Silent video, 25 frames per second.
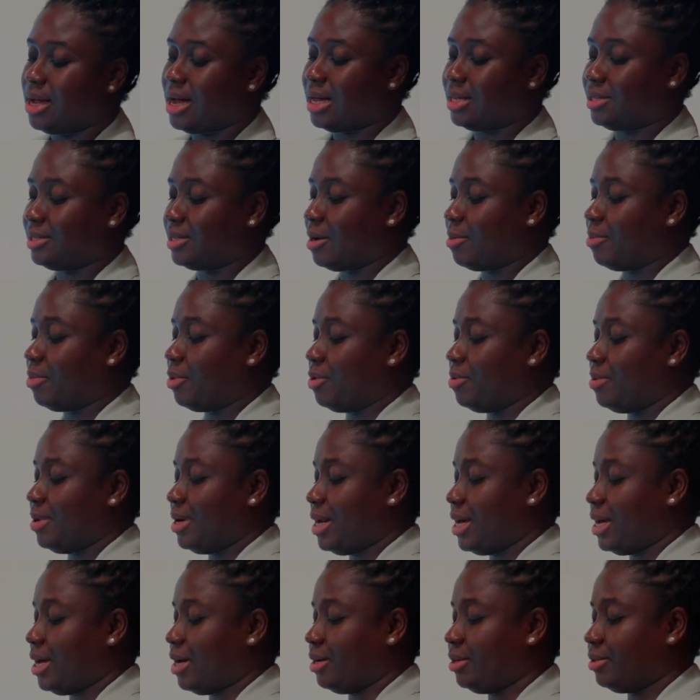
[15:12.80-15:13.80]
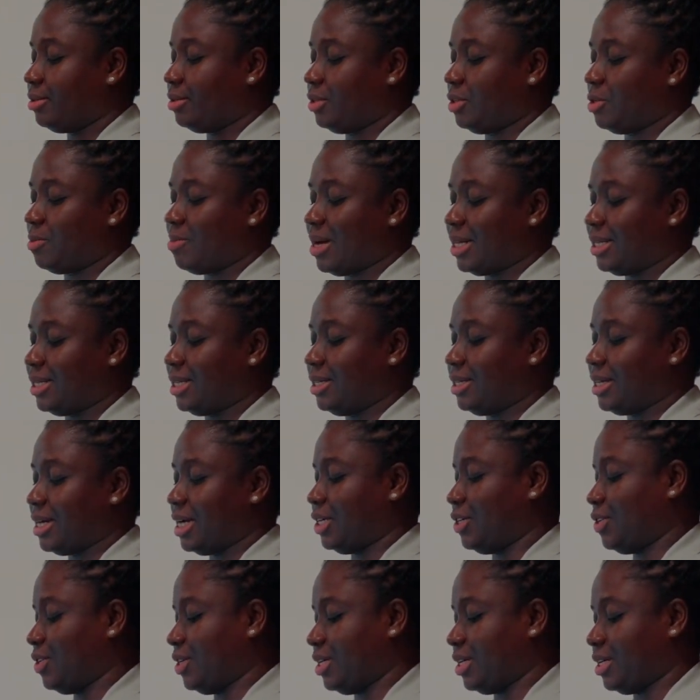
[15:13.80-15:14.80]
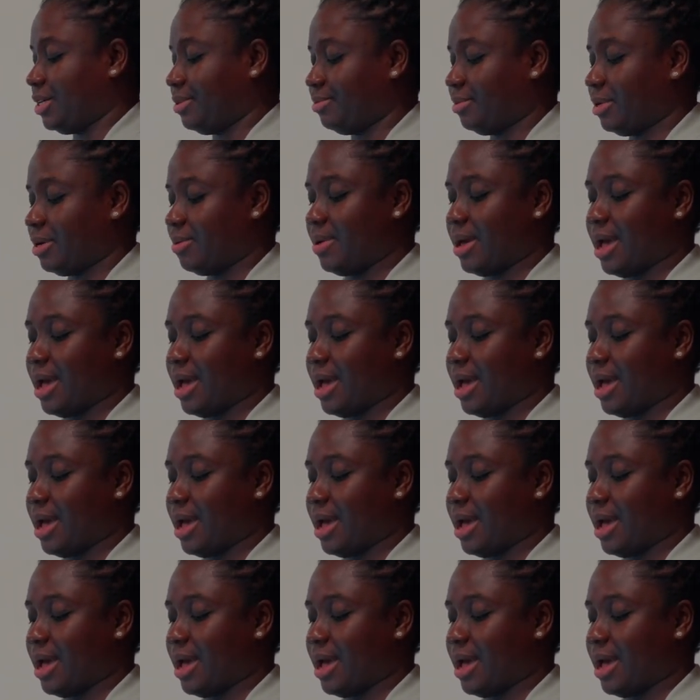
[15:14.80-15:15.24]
our sample with an automatic titrator.